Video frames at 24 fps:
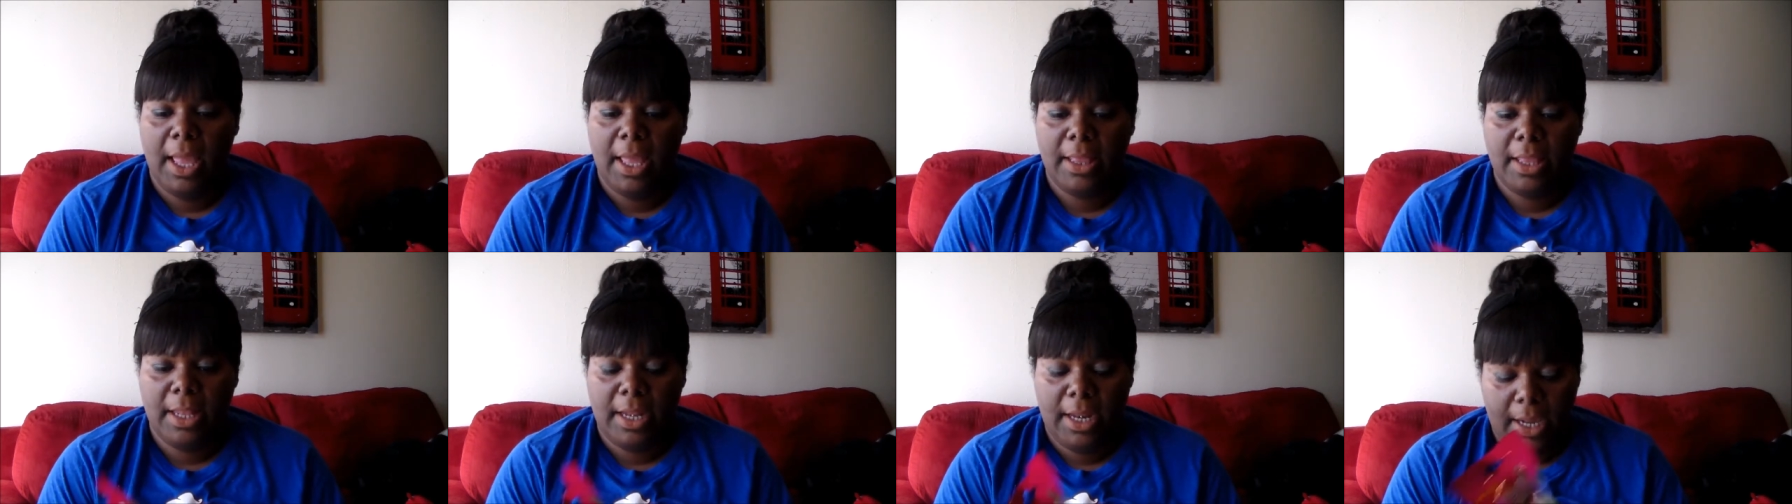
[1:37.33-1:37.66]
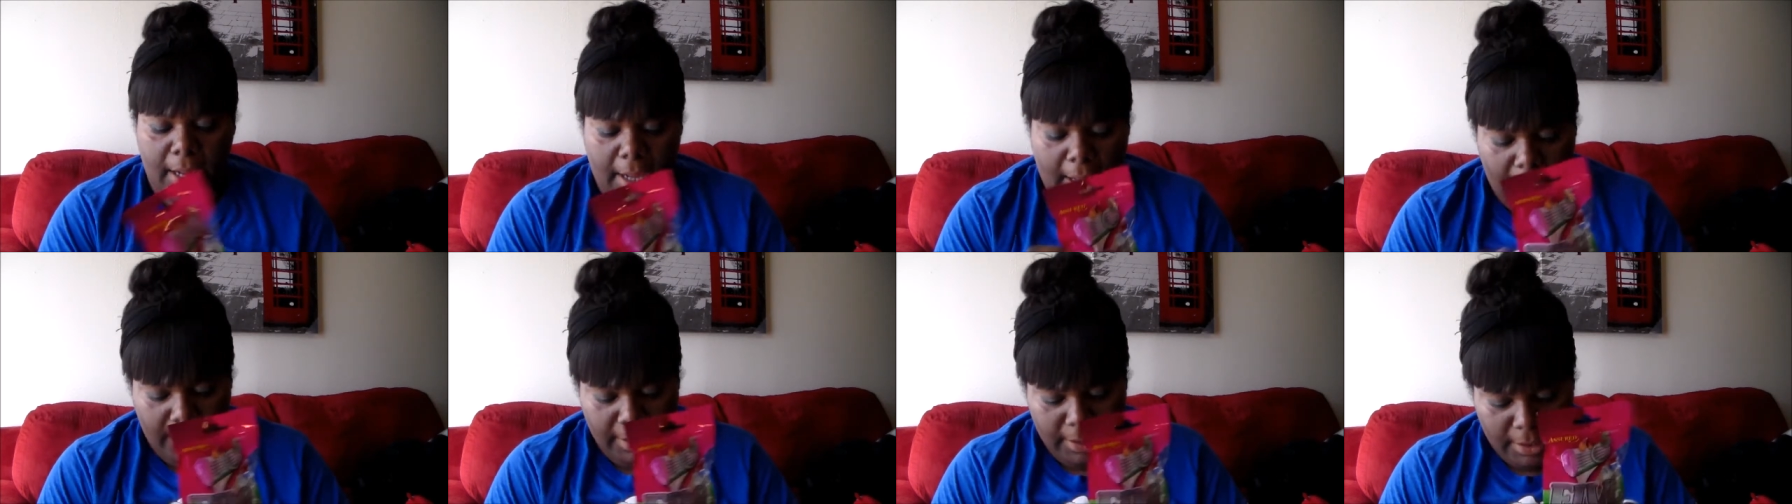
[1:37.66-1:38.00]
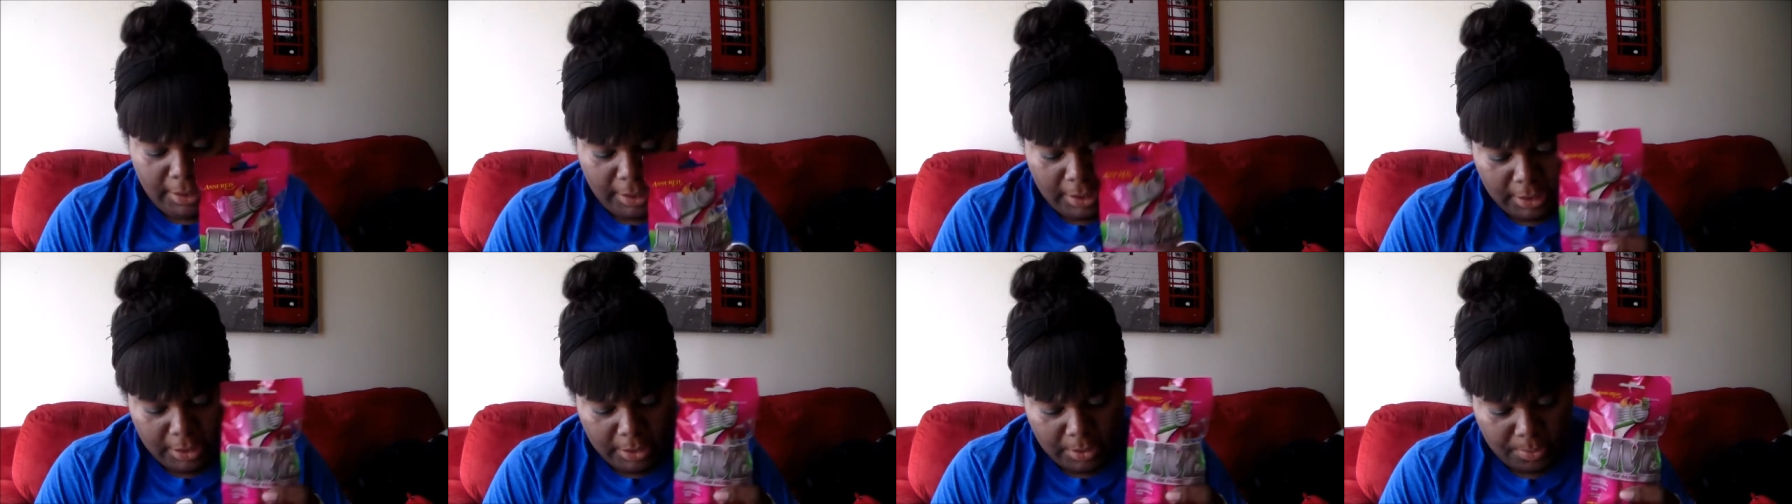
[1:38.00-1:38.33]
And then I got
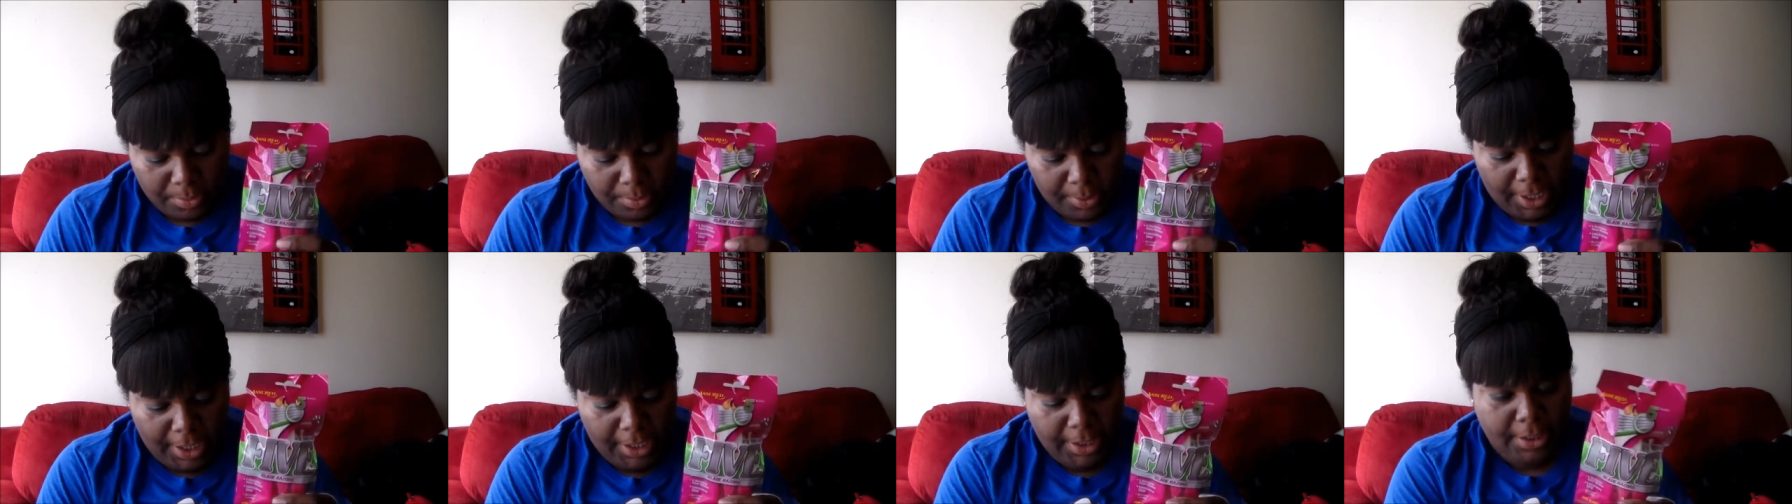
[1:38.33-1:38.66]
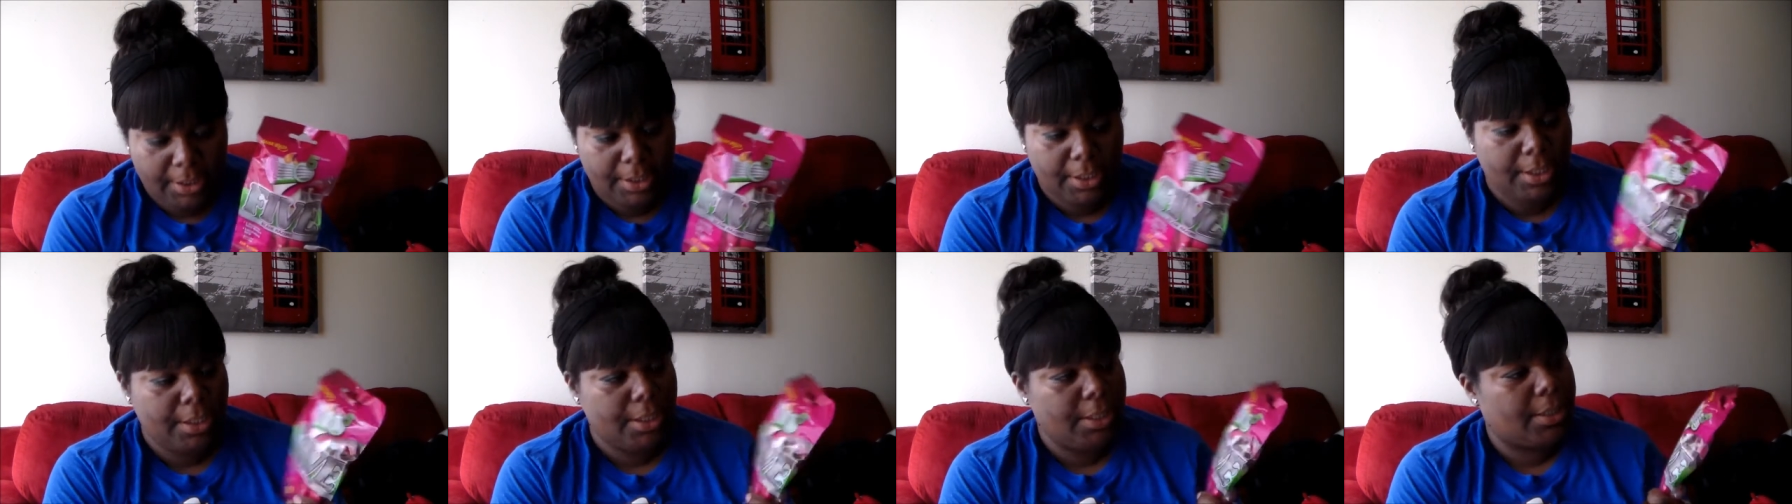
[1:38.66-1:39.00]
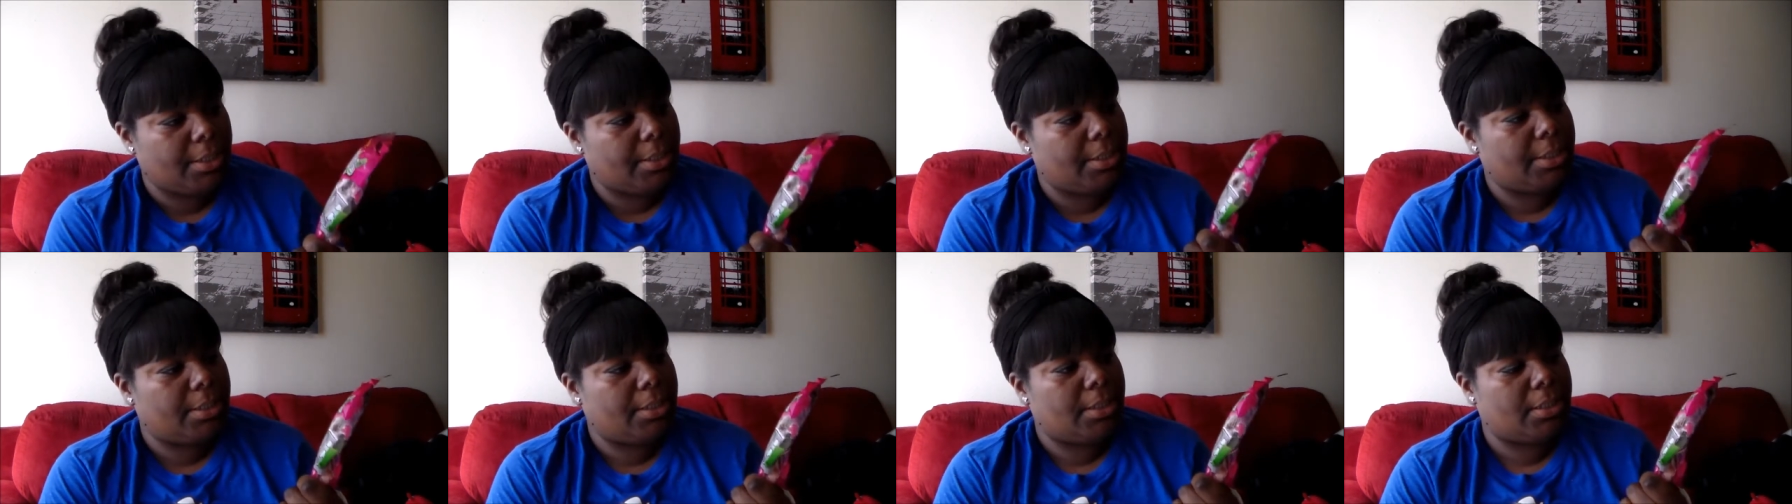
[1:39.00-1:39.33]
these
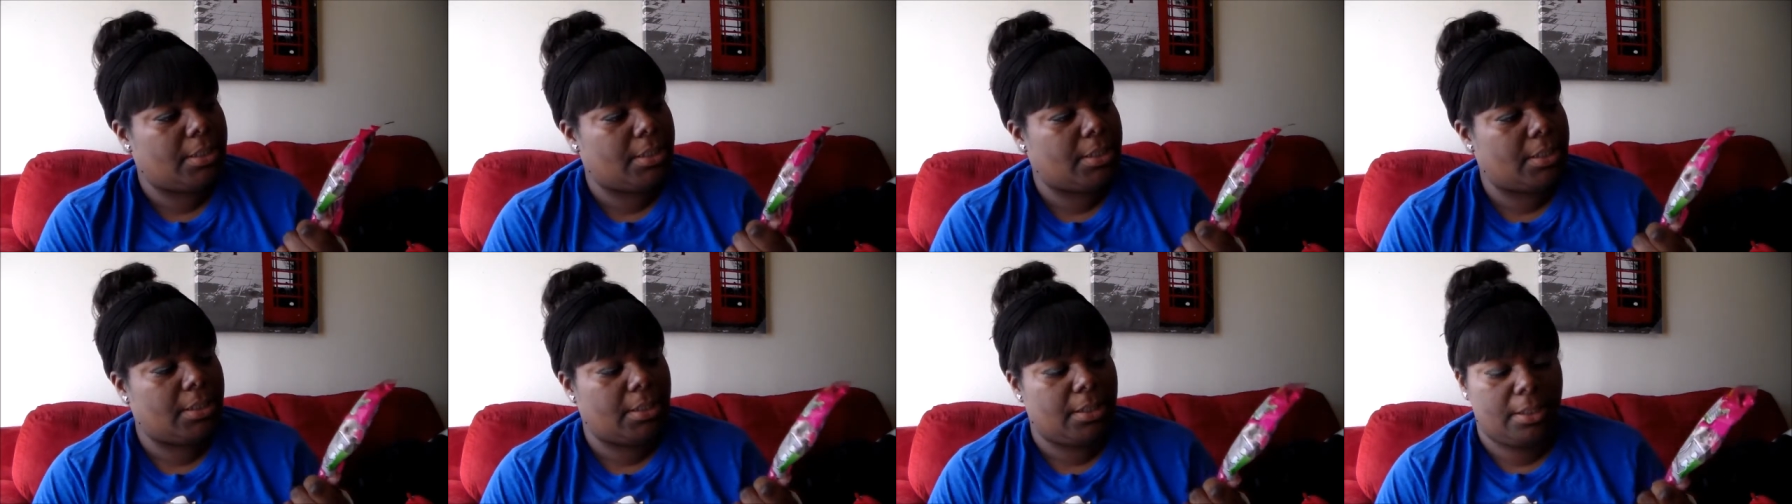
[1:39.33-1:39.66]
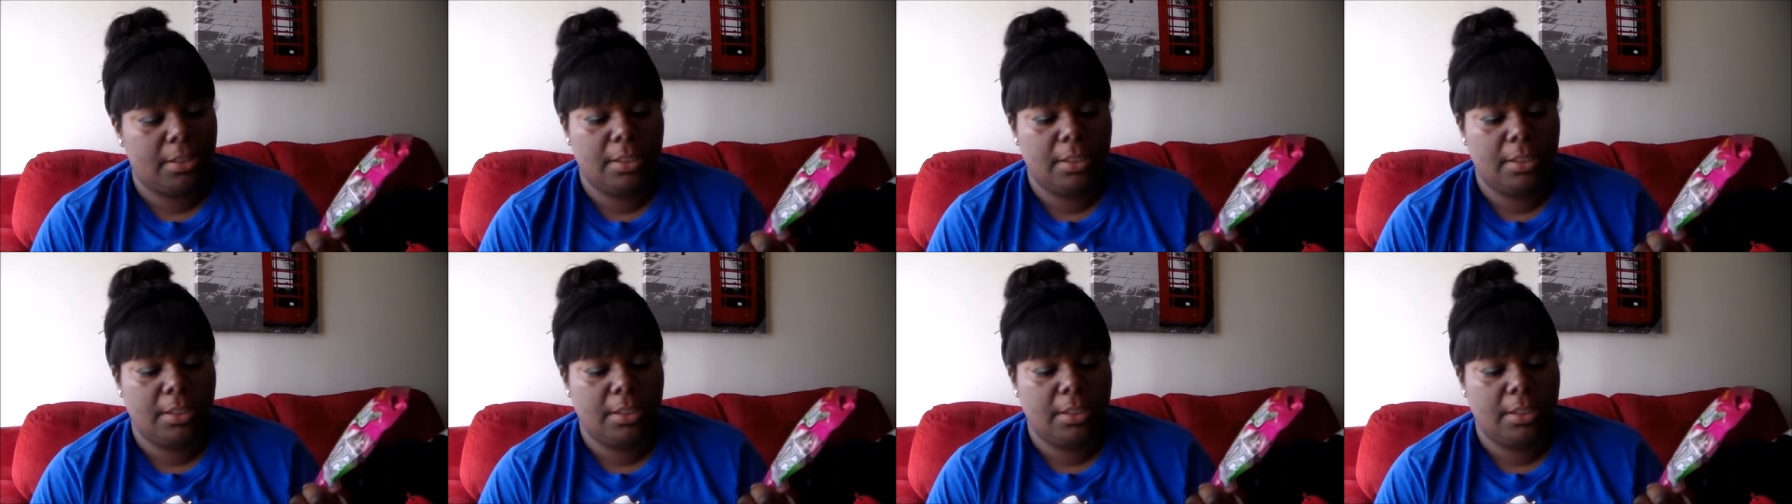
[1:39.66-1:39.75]
razors.